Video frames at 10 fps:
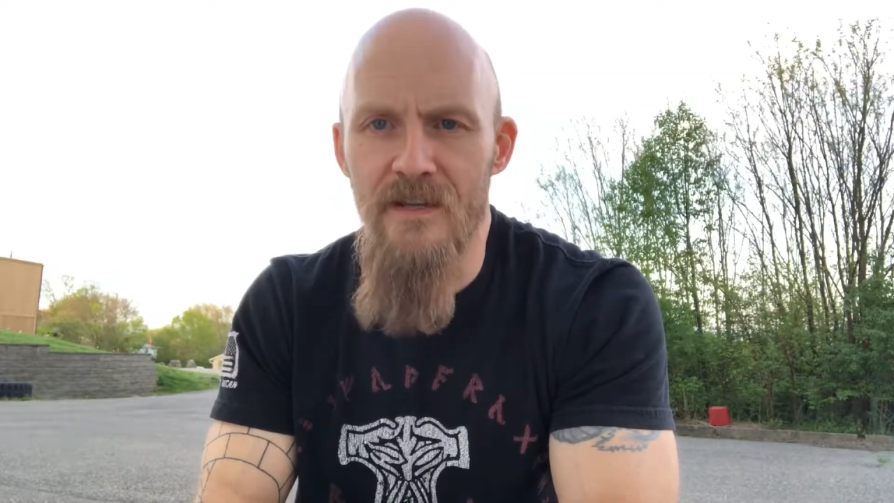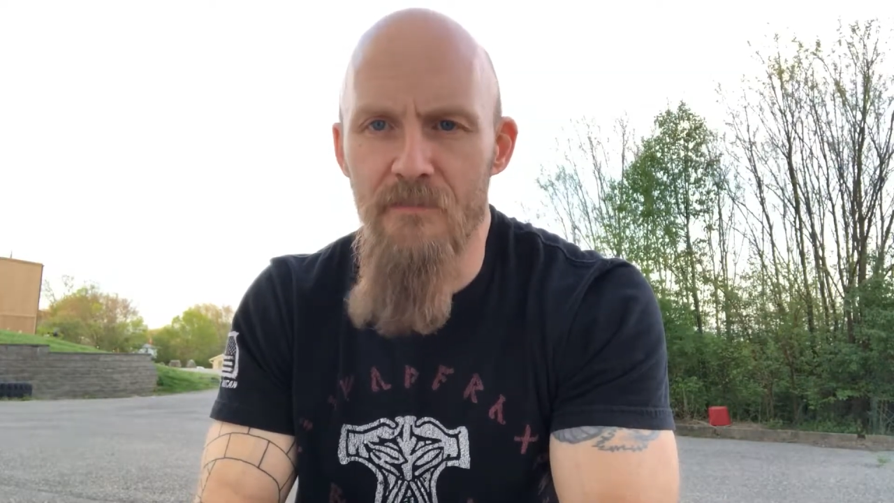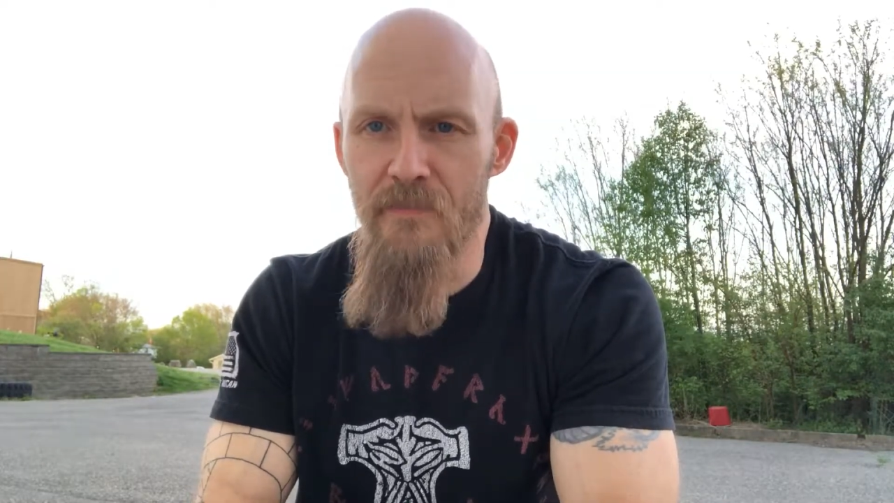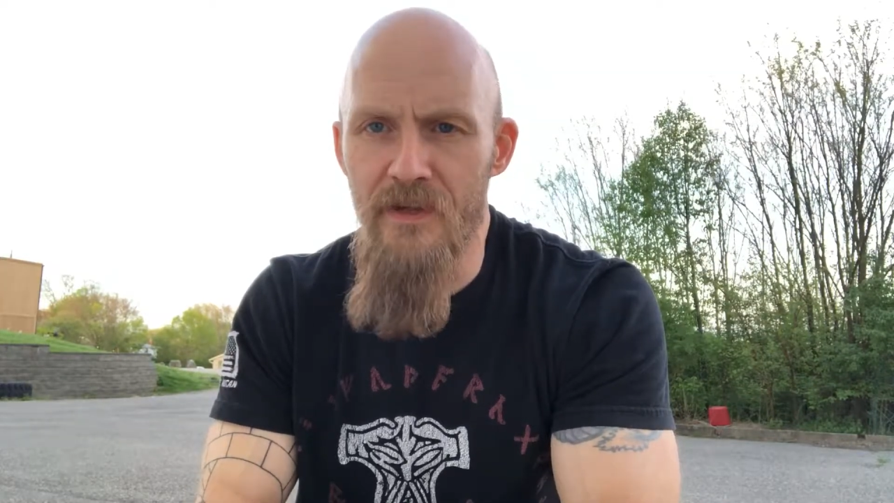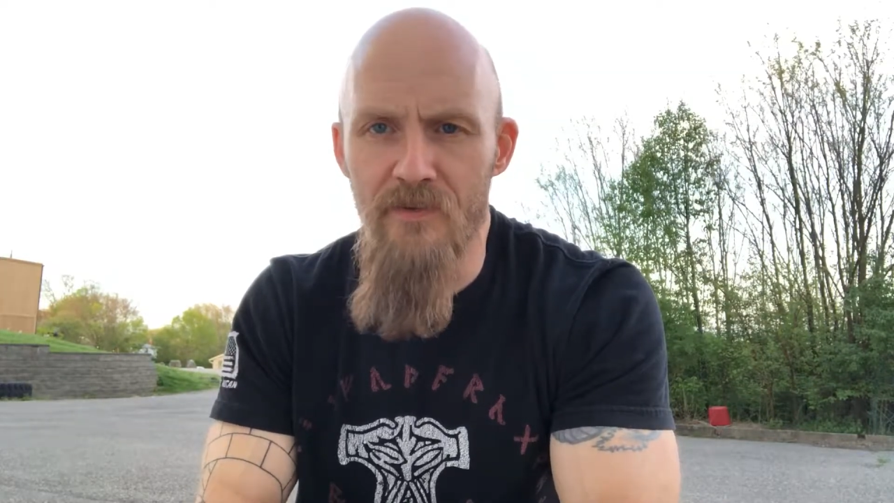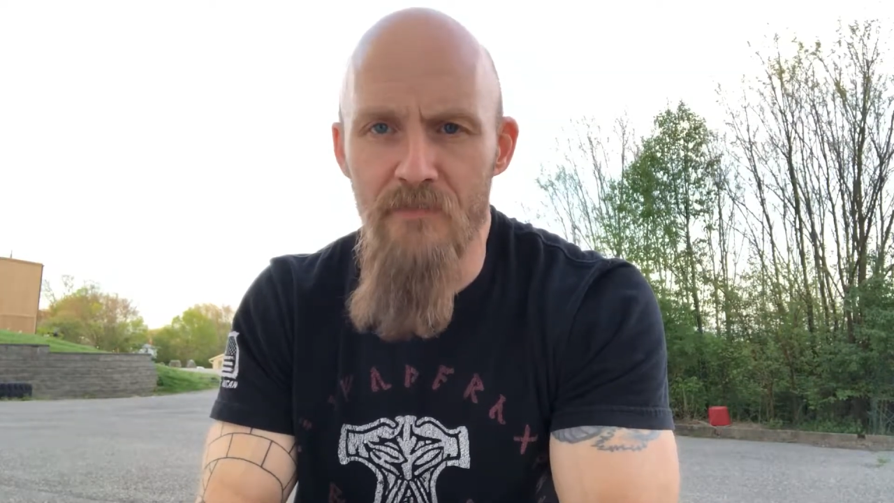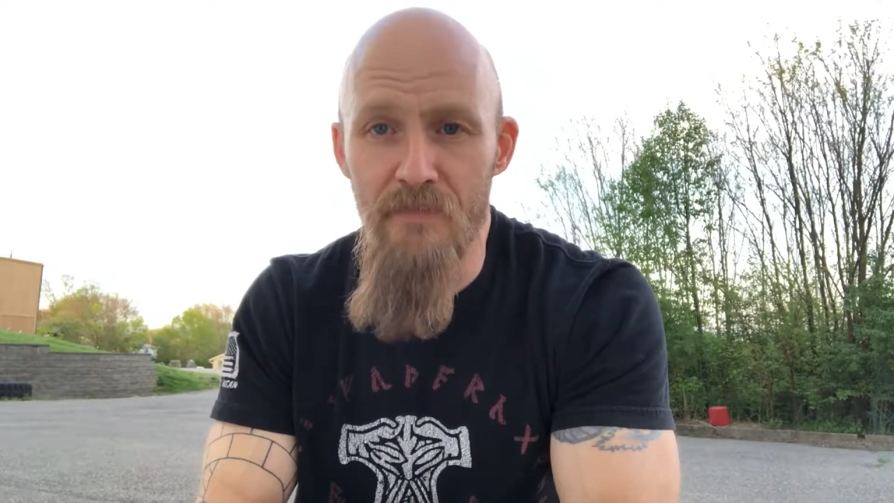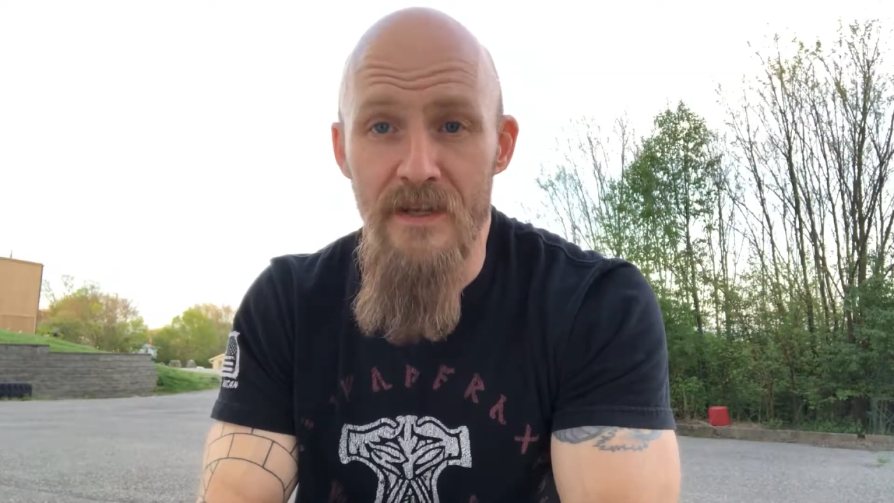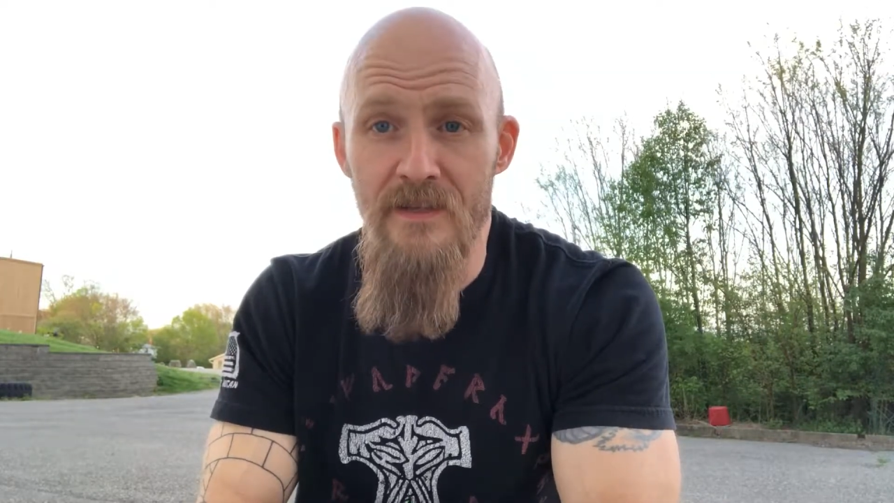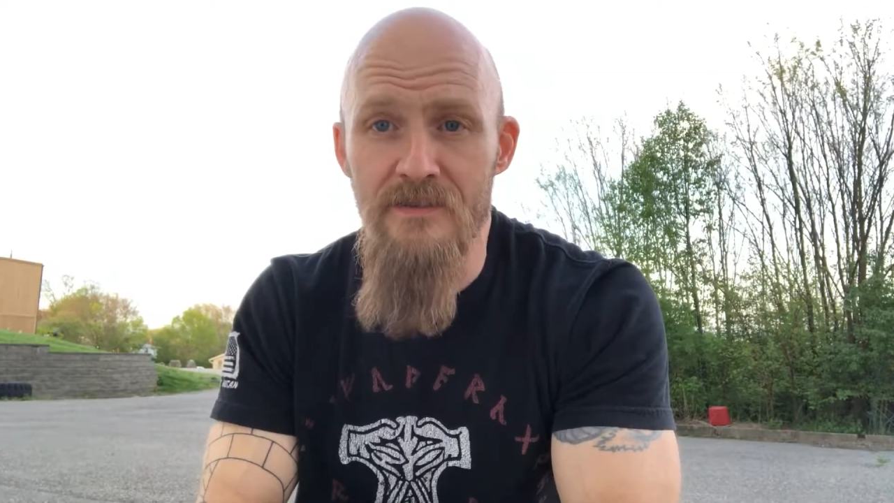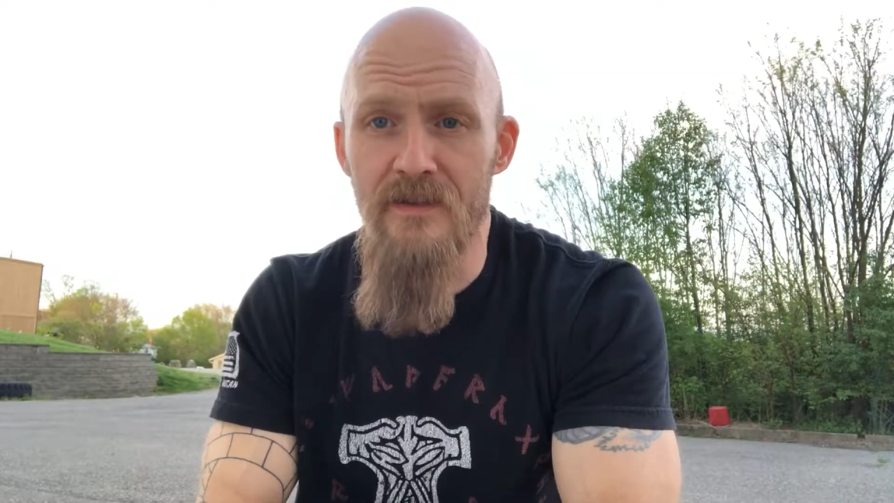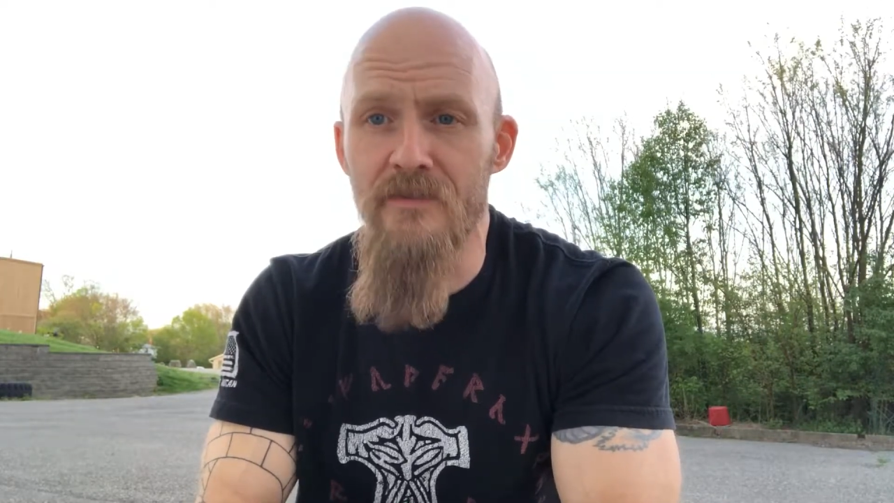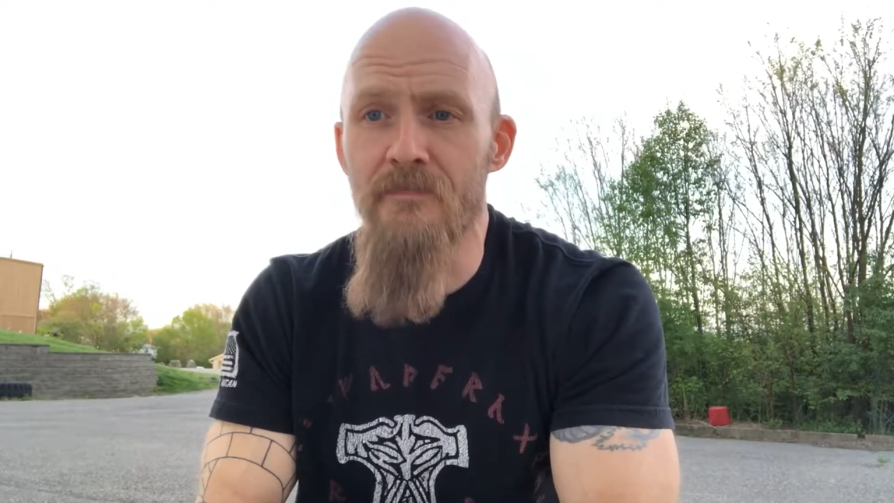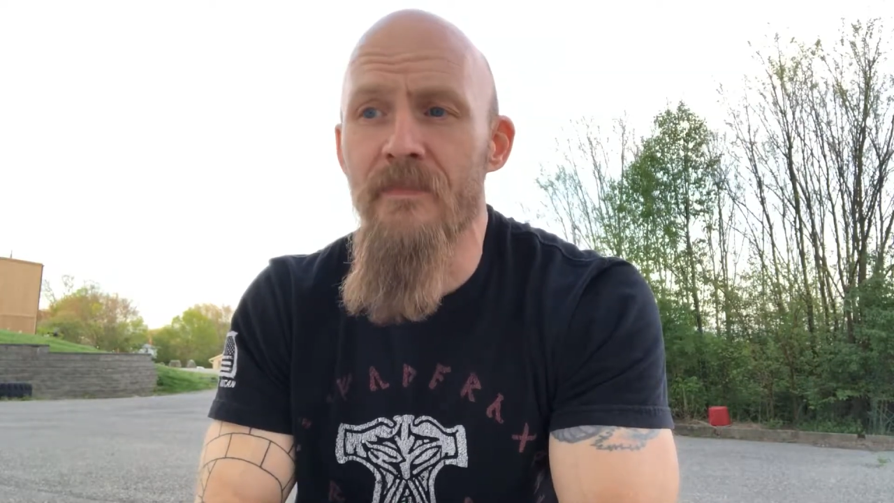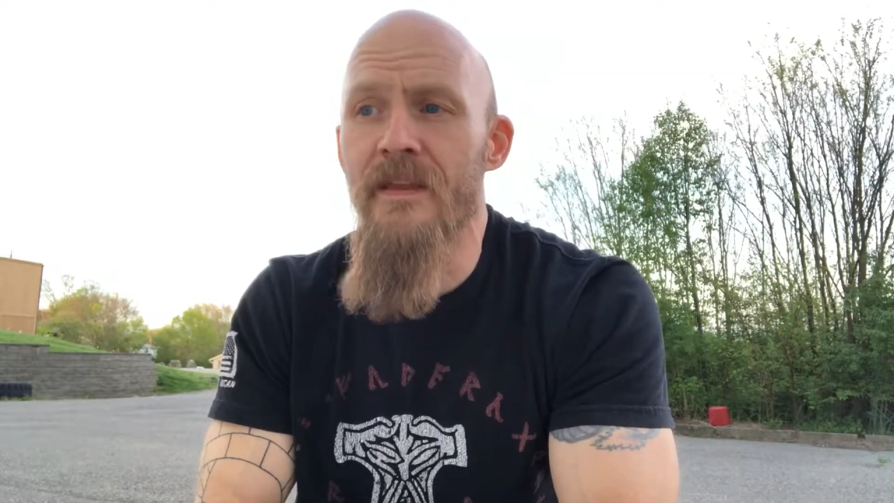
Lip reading: get bigger and beat each other.